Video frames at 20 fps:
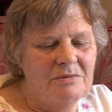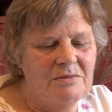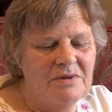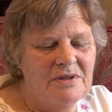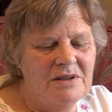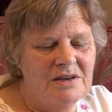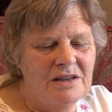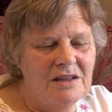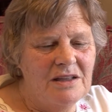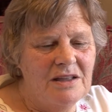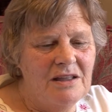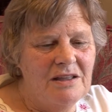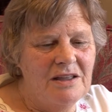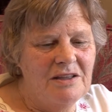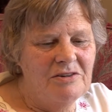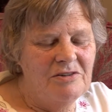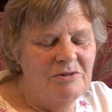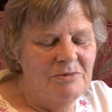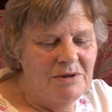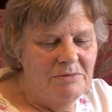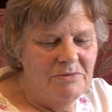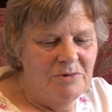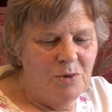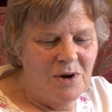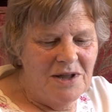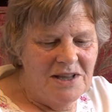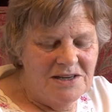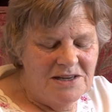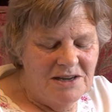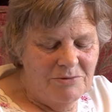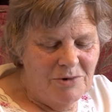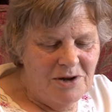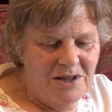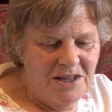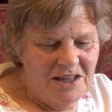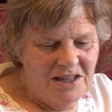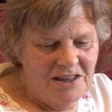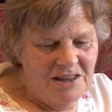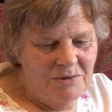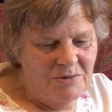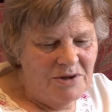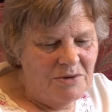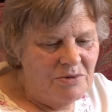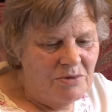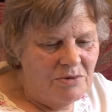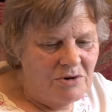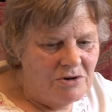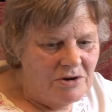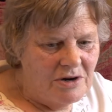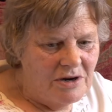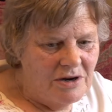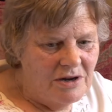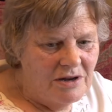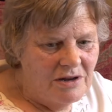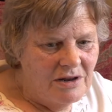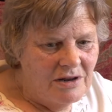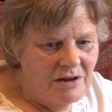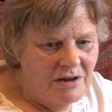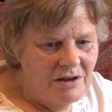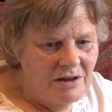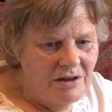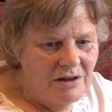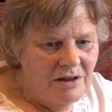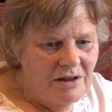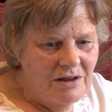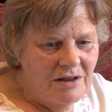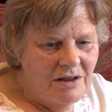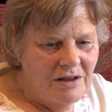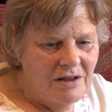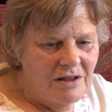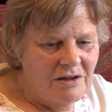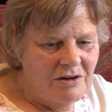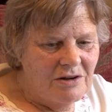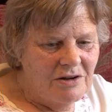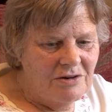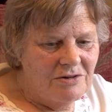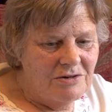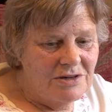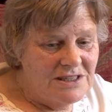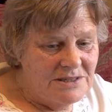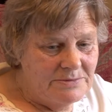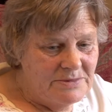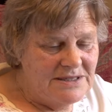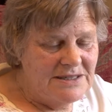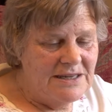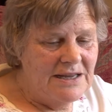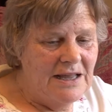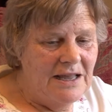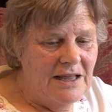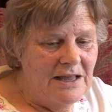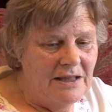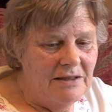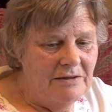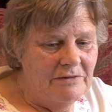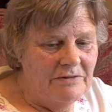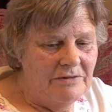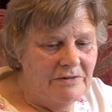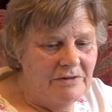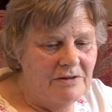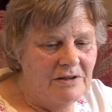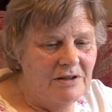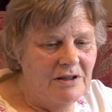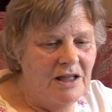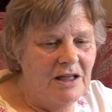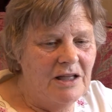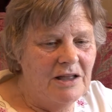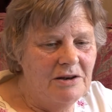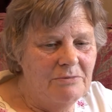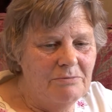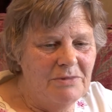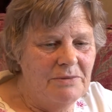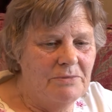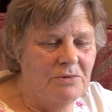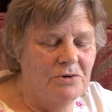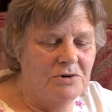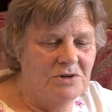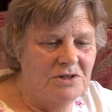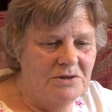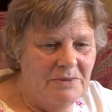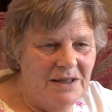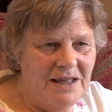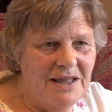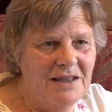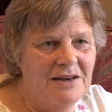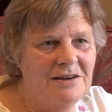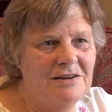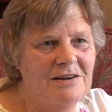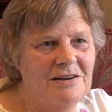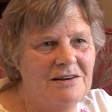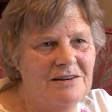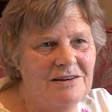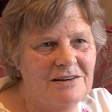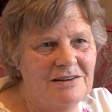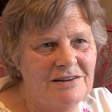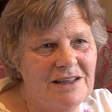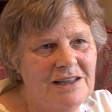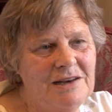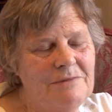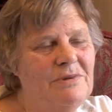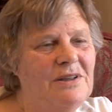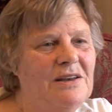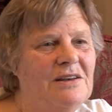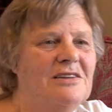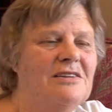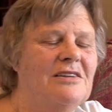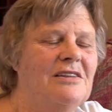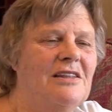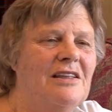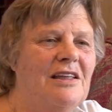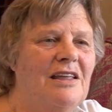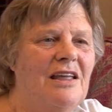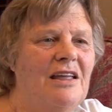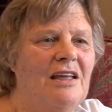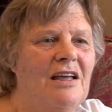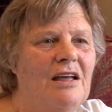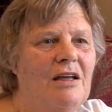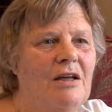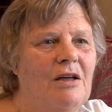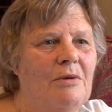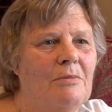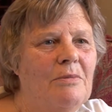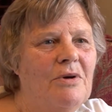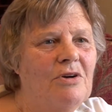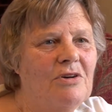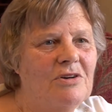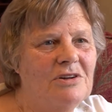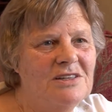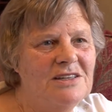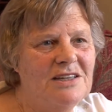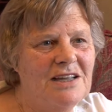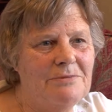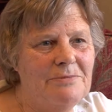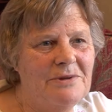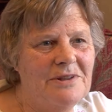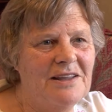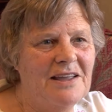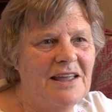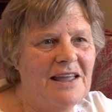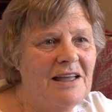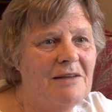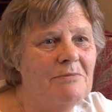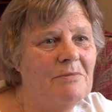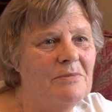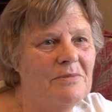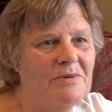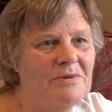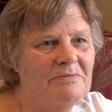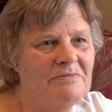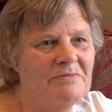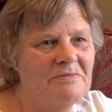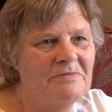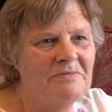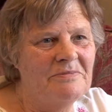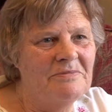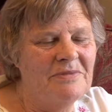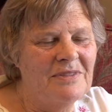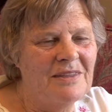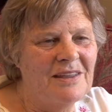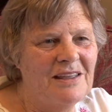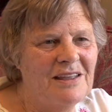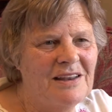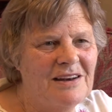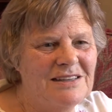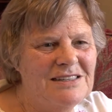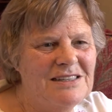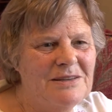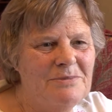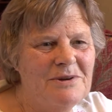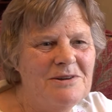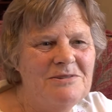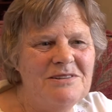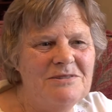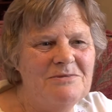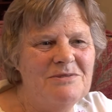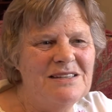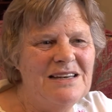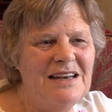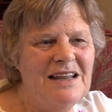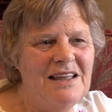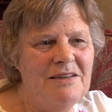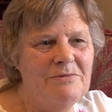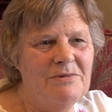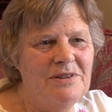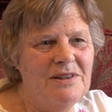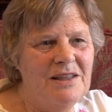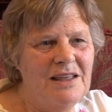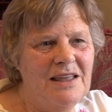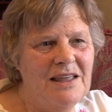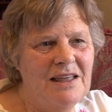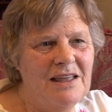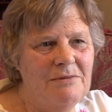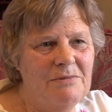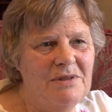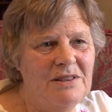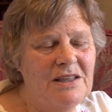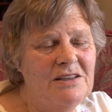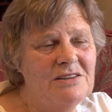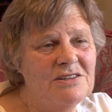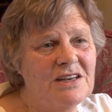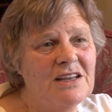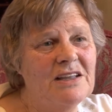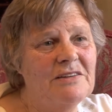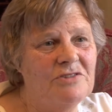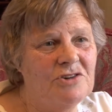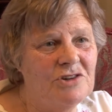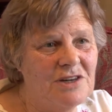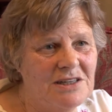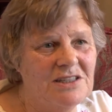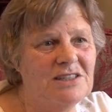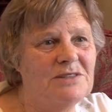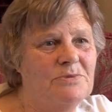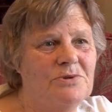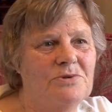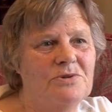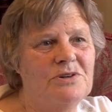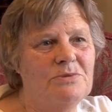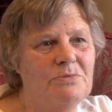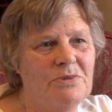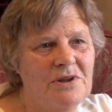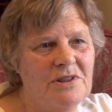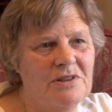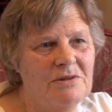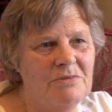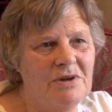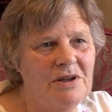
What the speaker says: But I can remember waking them up on Christmas Eve. I'd been put to bed and they'd been to the party up at the camp. I suppose it was late when they came in. They used to have transport to bring them